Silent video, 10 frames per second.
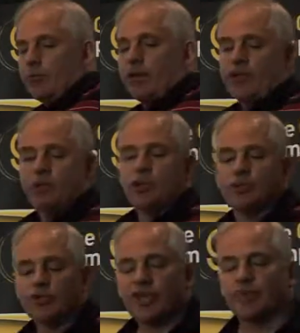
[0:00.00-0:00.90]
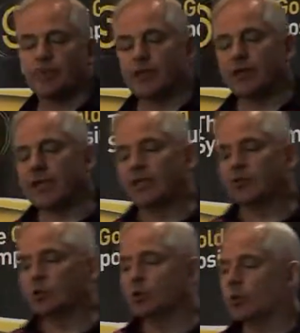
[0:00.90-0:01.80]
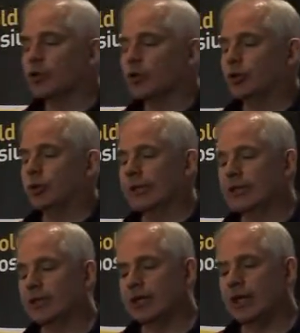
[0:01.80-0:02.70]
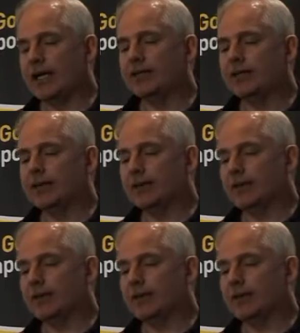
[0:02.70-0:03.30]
Bretton Woods was set up at the end of World War II, and it